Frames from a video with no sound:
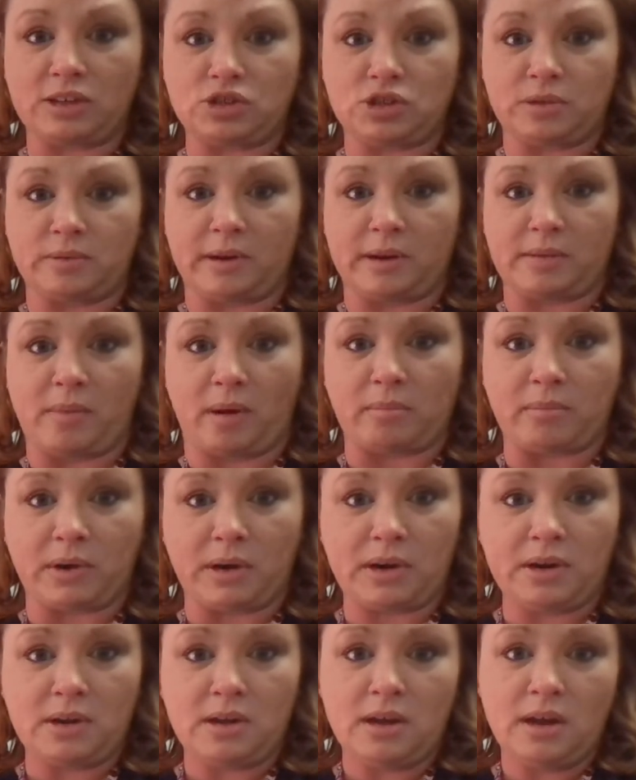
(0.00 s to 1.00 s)
you
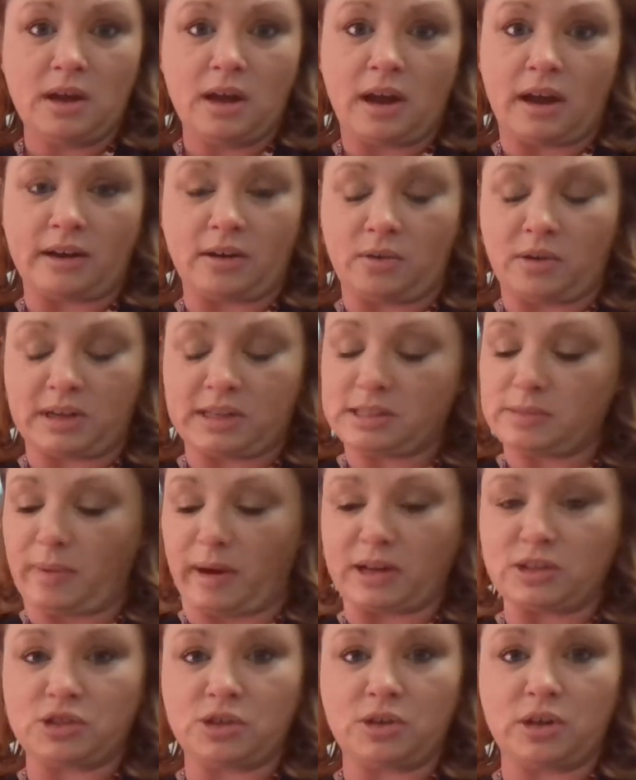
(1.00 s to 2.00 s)
remembered. I don't
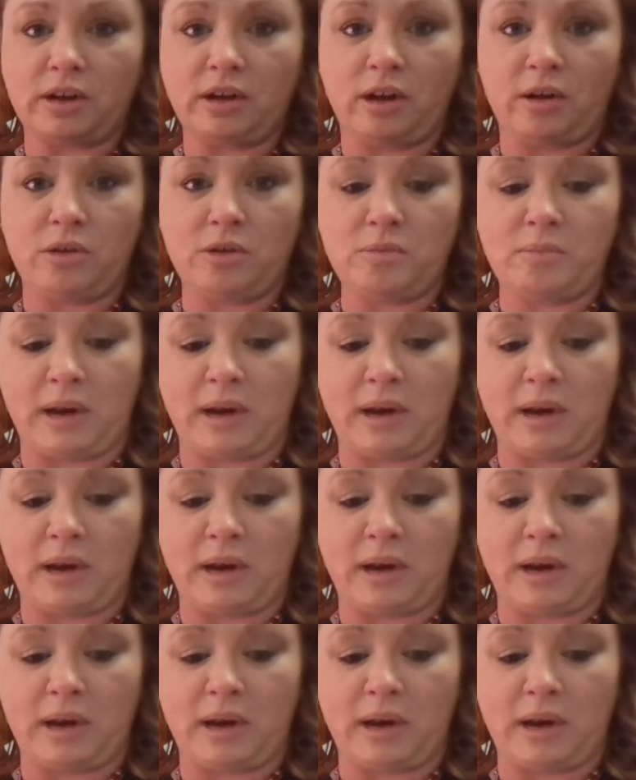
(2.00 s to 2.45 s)
expect you to code,